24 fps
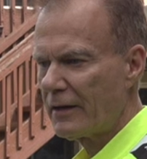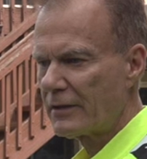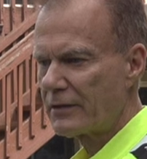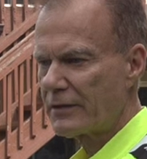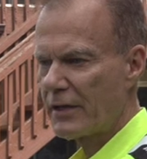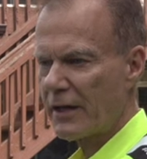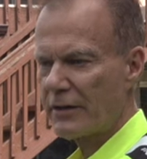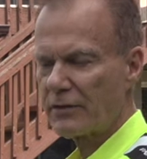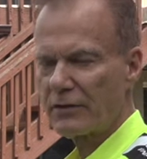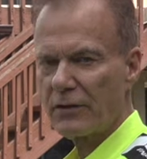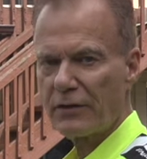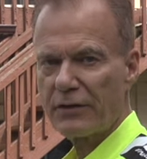
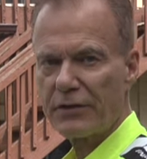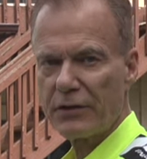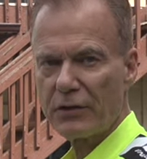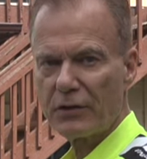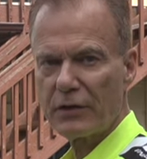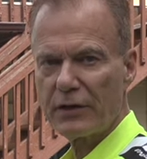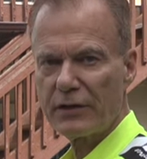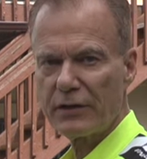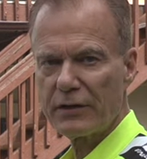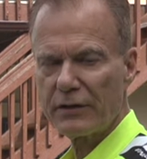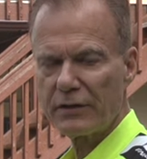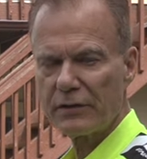10 to
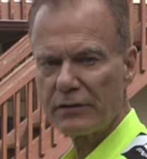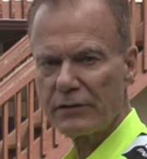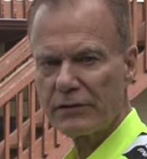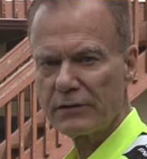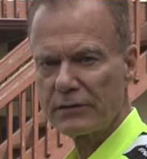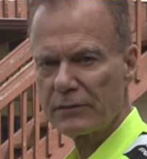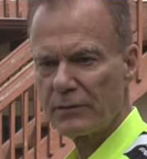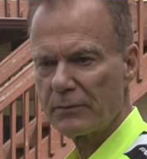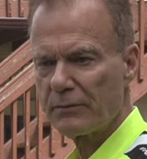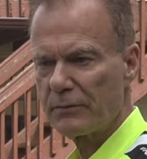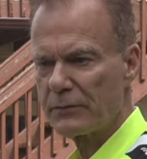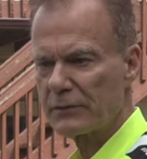30
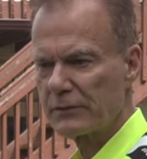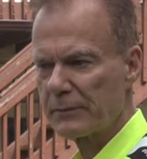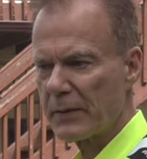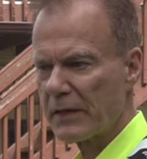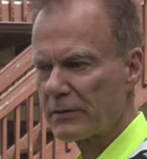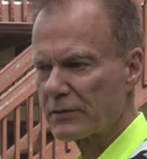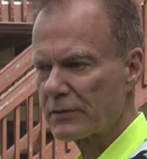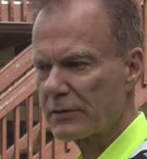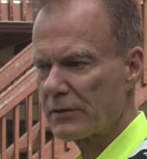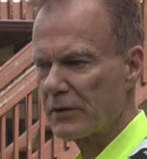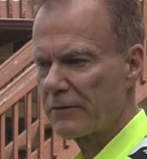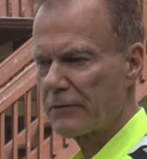years,
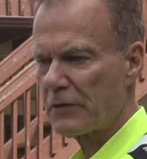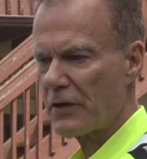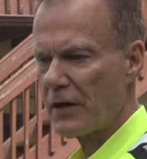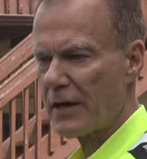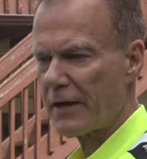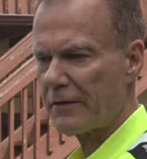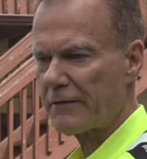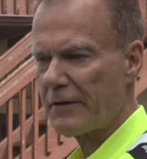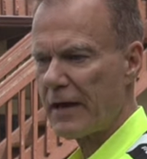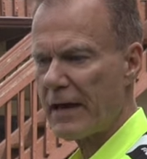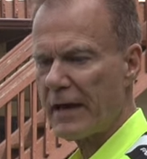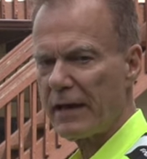especially if you
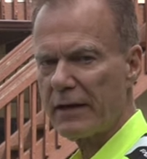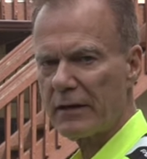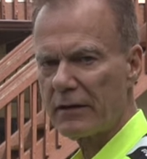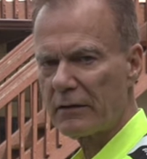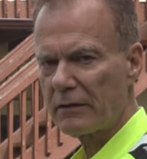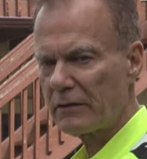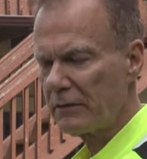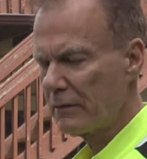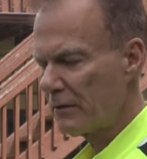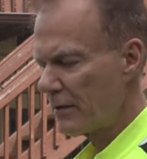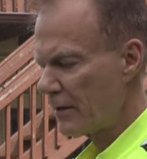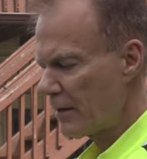have
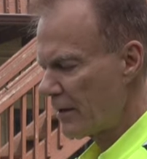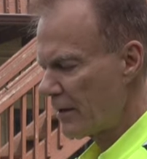hail.